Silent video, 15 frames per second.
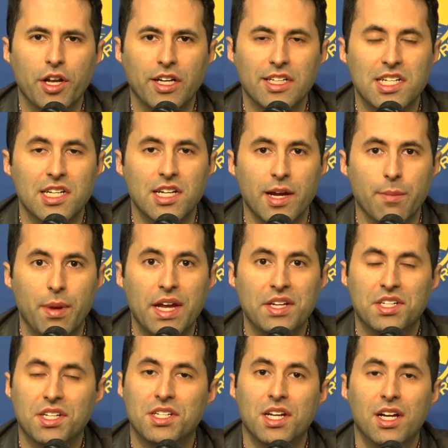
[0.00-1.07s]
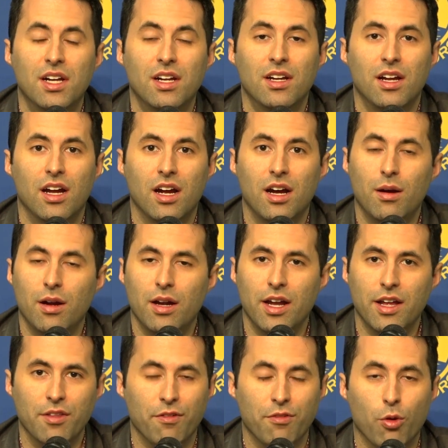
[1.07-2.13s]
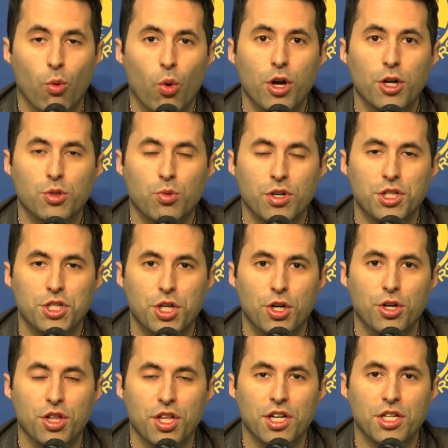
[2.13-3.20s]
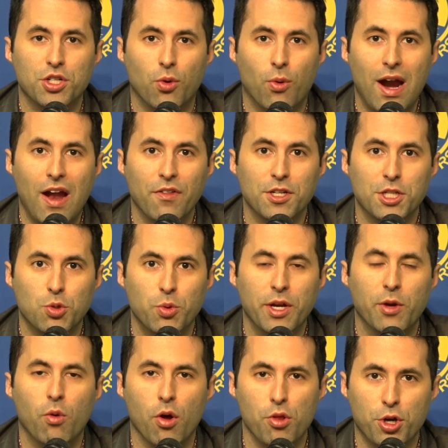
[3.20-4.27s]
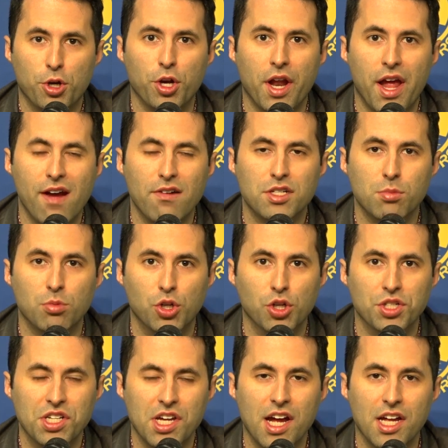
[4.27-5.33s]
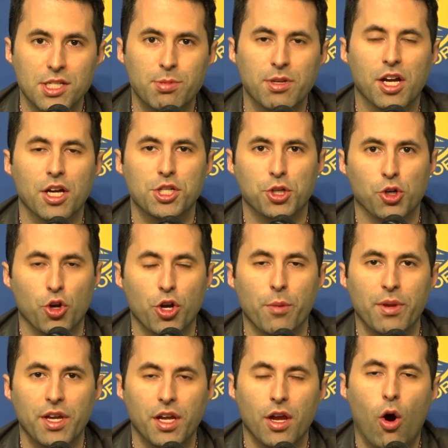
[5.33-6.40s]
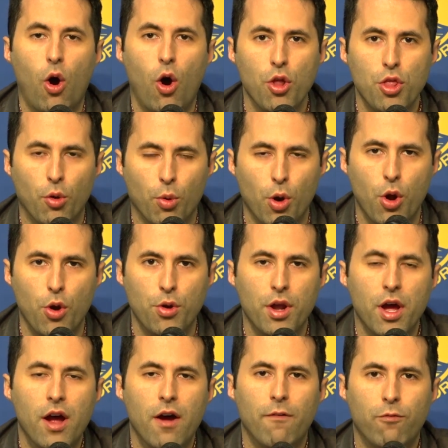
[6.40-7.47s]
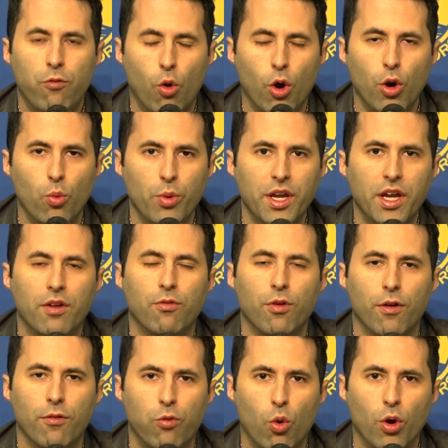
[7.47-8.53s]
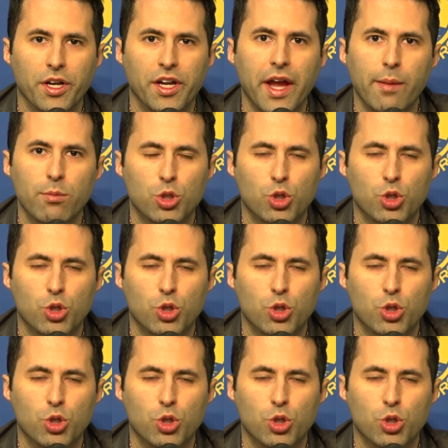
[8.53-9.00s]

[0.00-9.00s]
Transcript: a night-to-night basis. And if the Warriors want to turn things around this week, well, they're going to have some good tests because they're going to be on the road for a week for a four-game